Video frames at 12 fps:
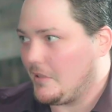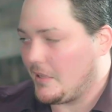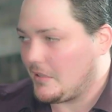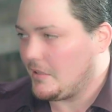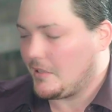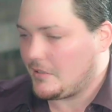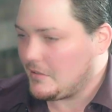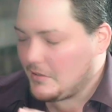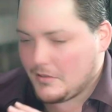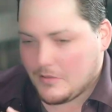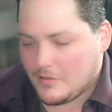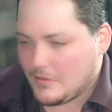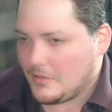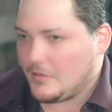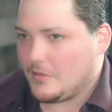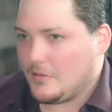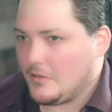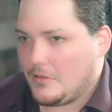Like
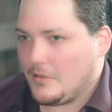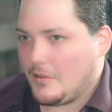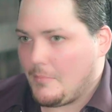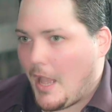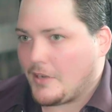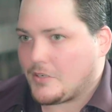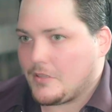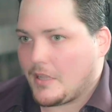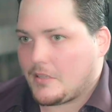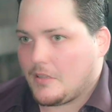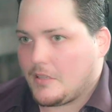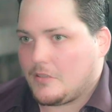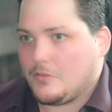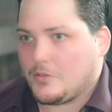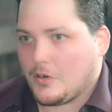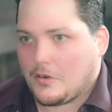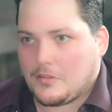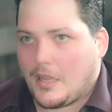imagine, like you
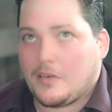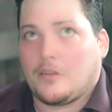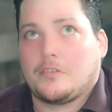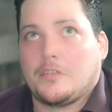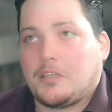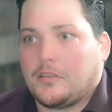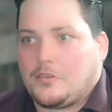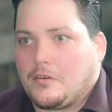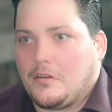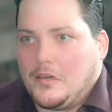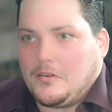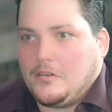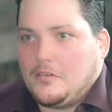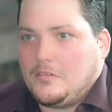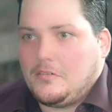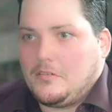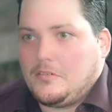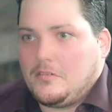turn a light on, you see it turn on.
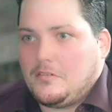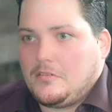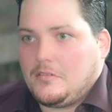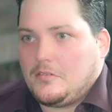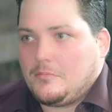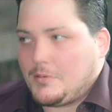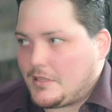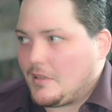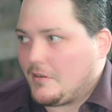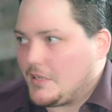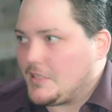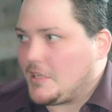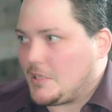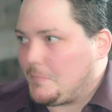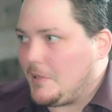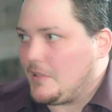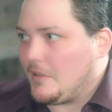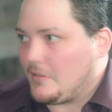But there is a
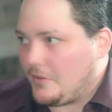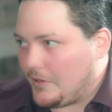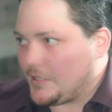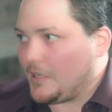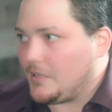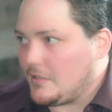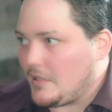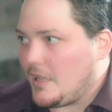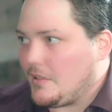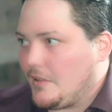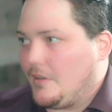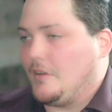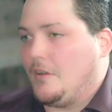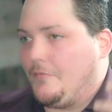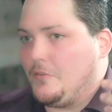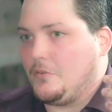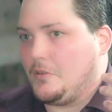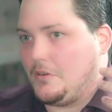speed there. There is a delay there. And if
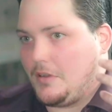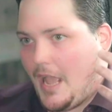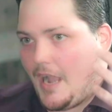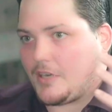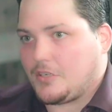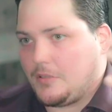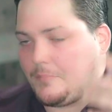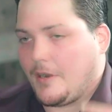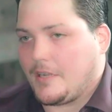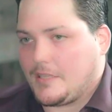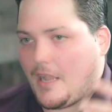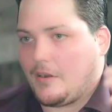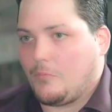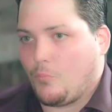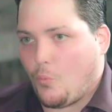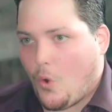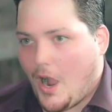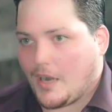you could actually break it down and
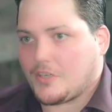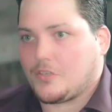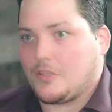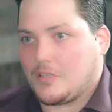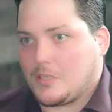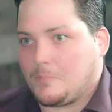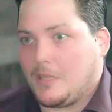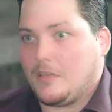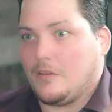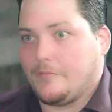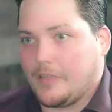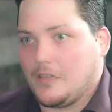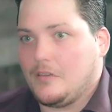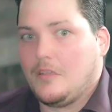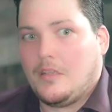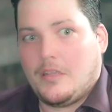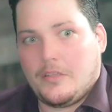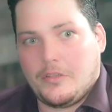watch the speed of it,
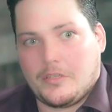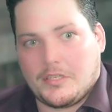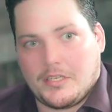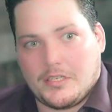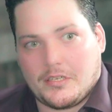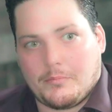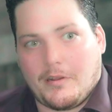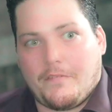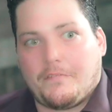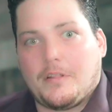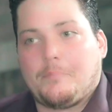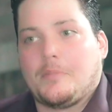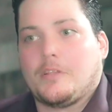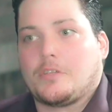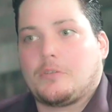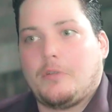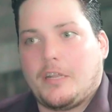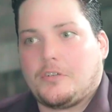you could see somebody flip the
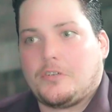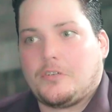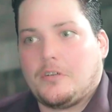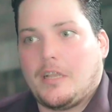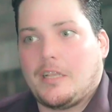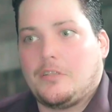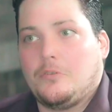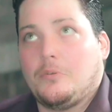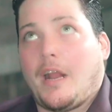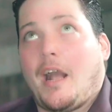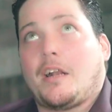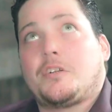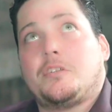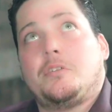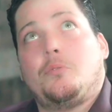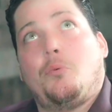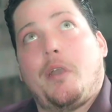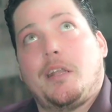switch and you would actually
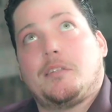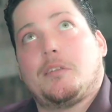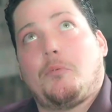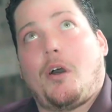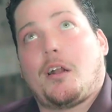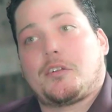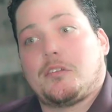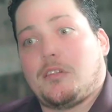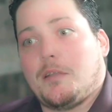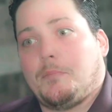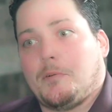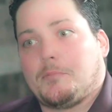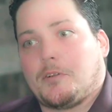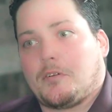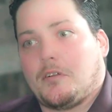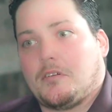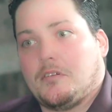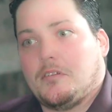wait to watch the light bulb turn
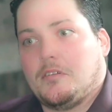on.